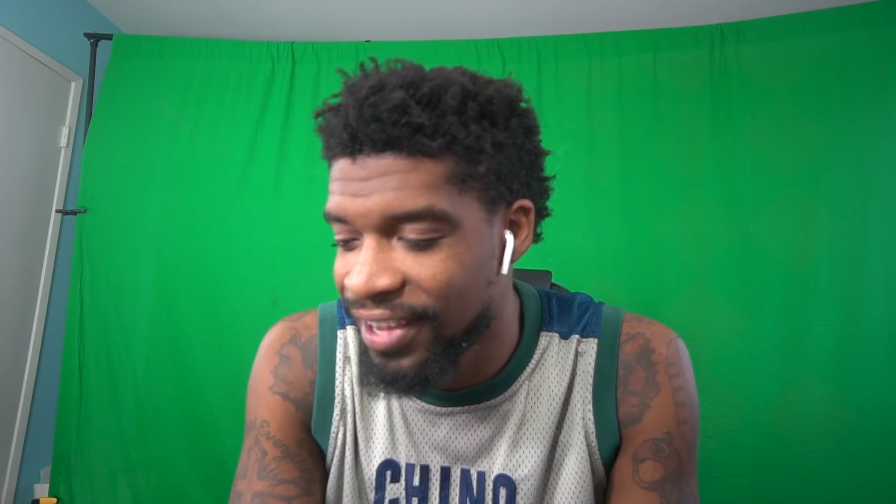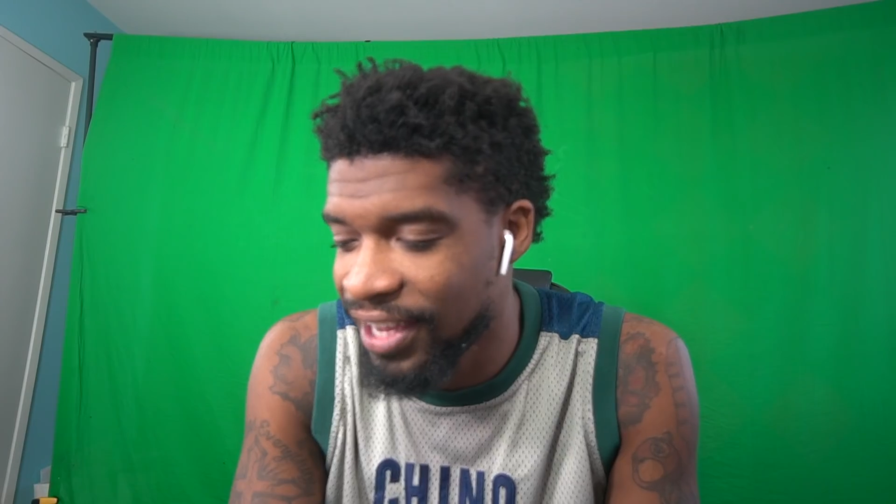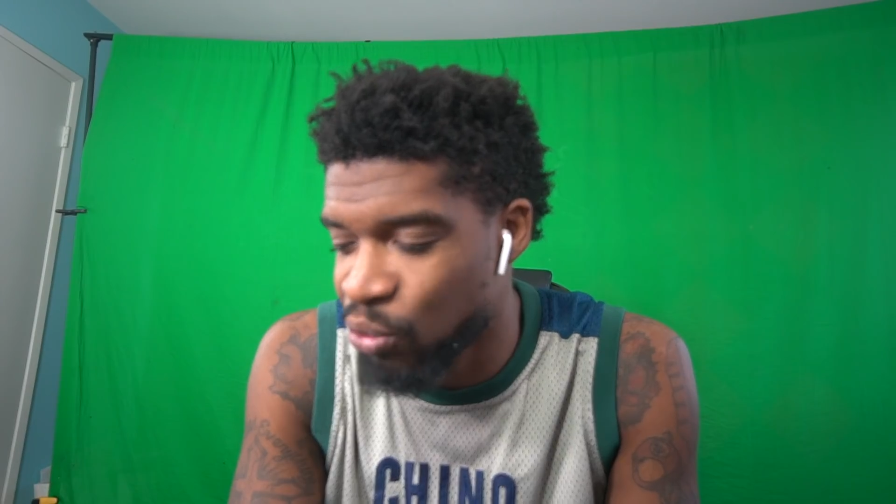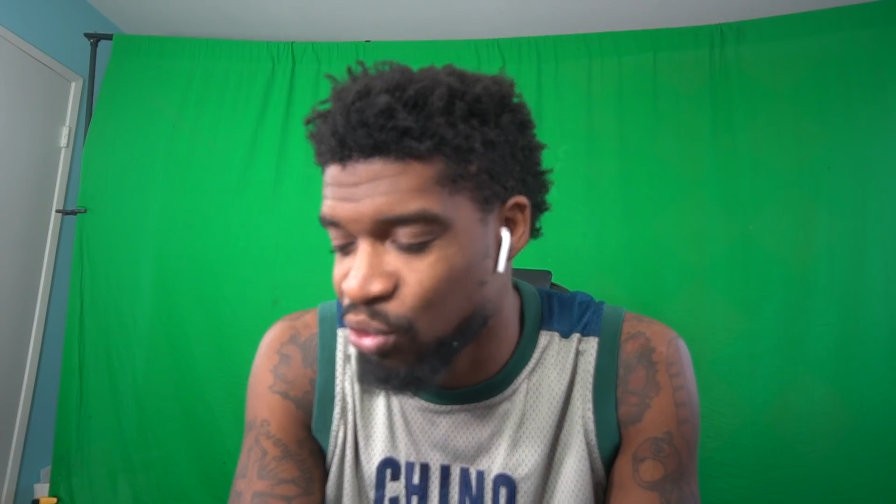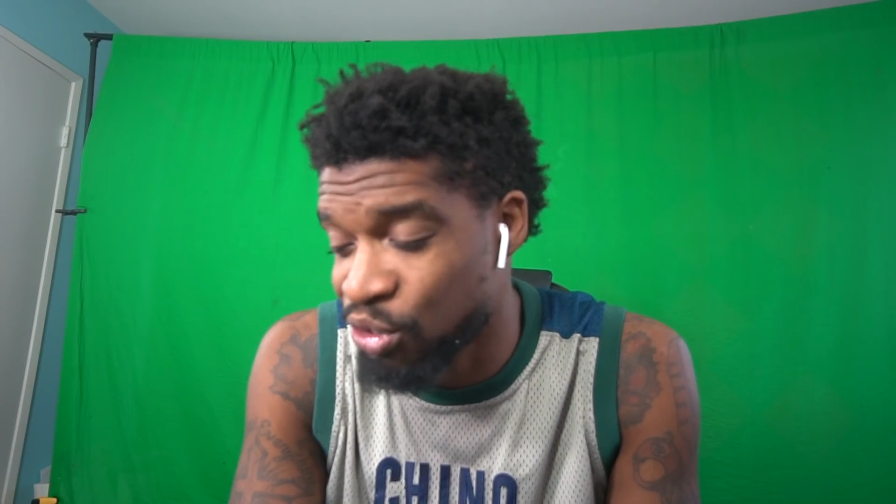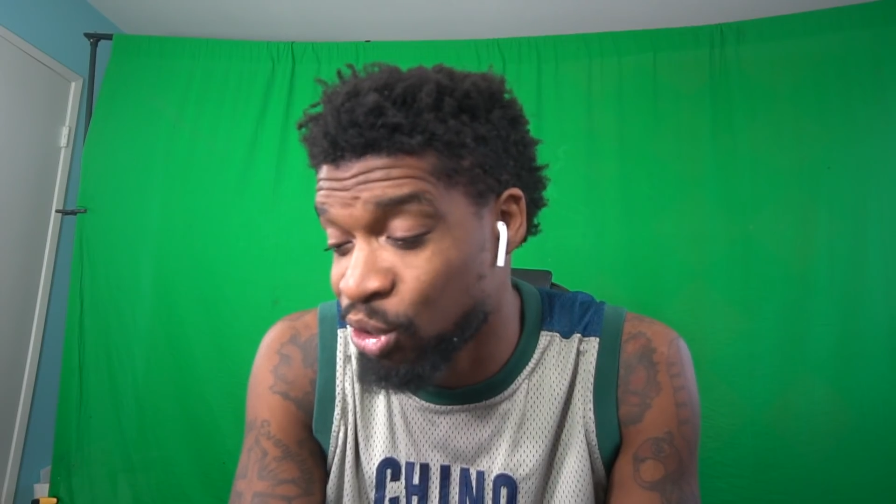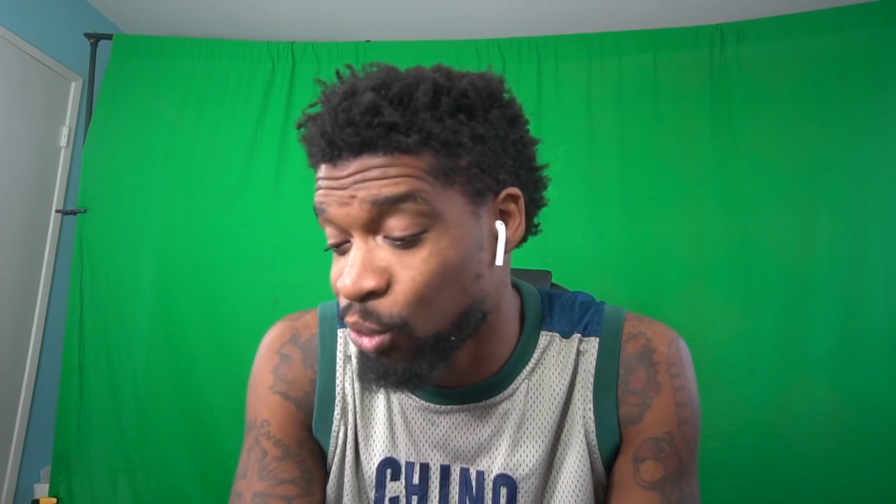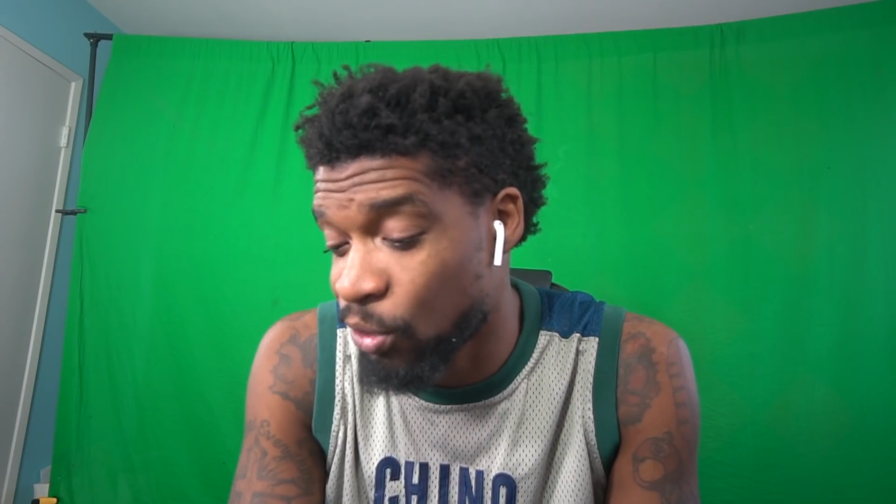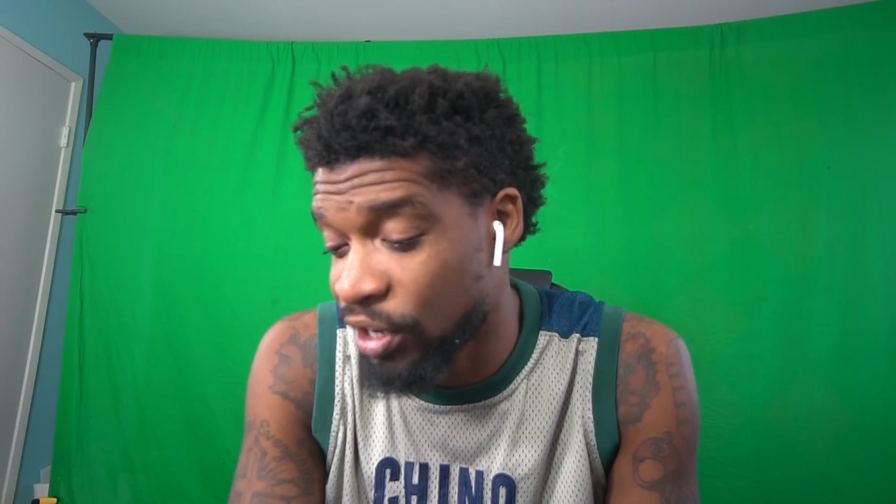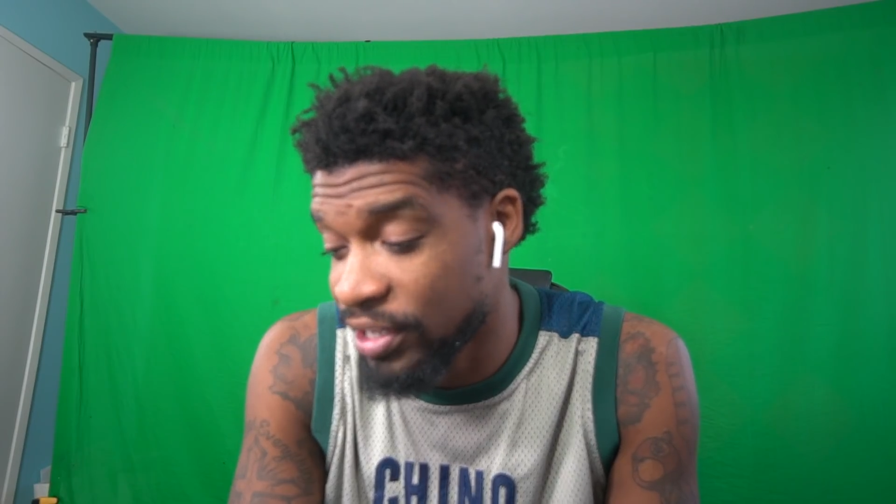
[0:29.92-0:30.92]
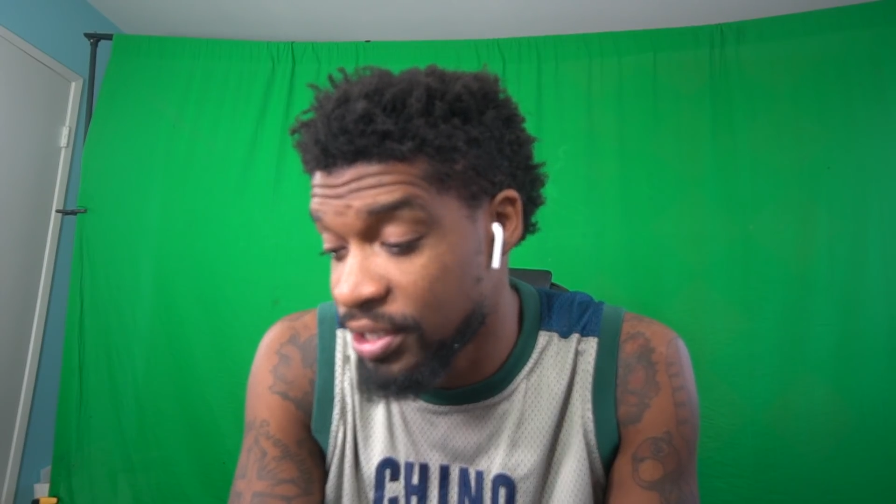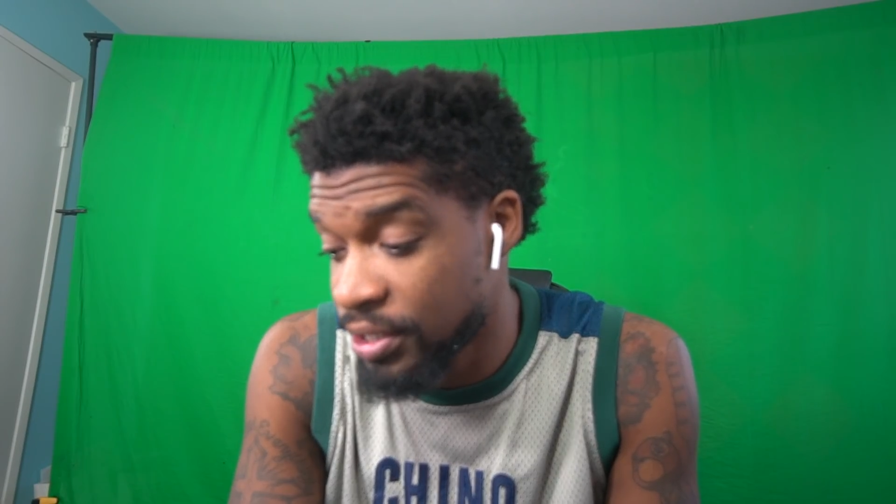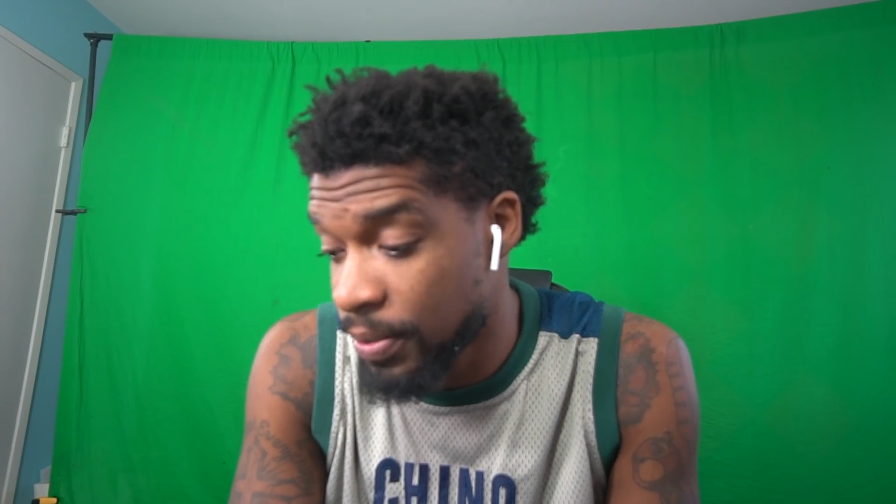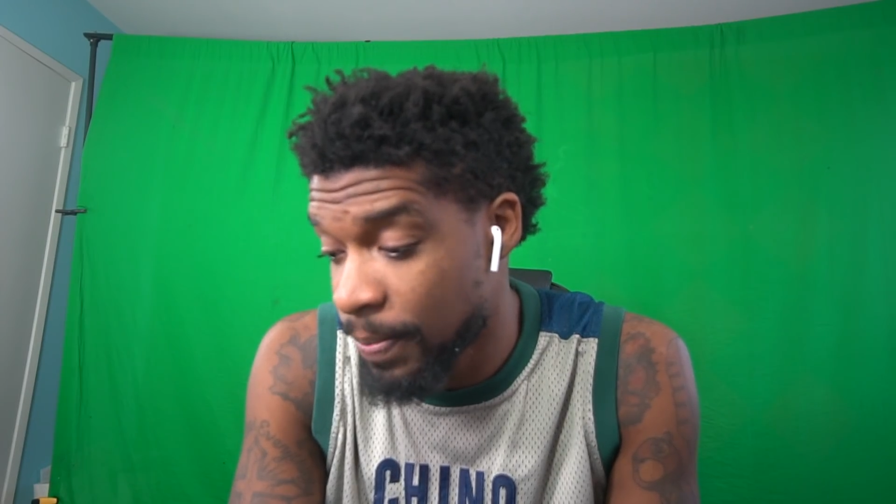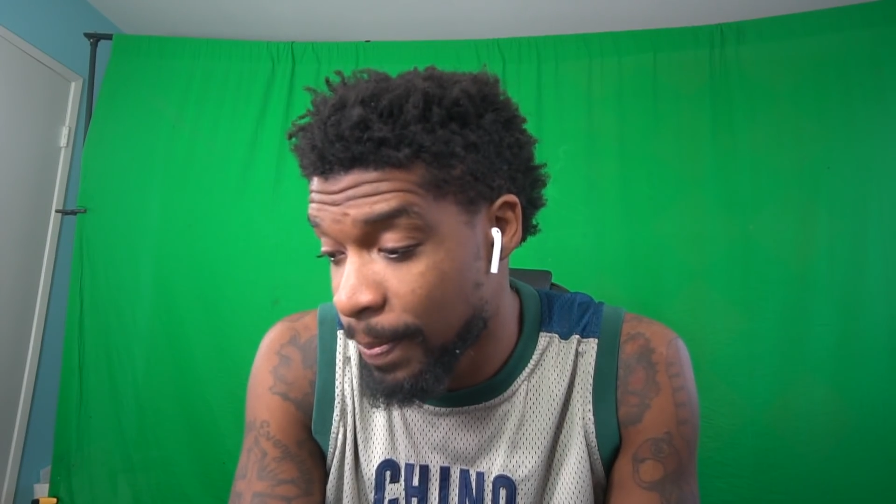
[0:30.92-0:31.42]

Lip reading: And it was glorious.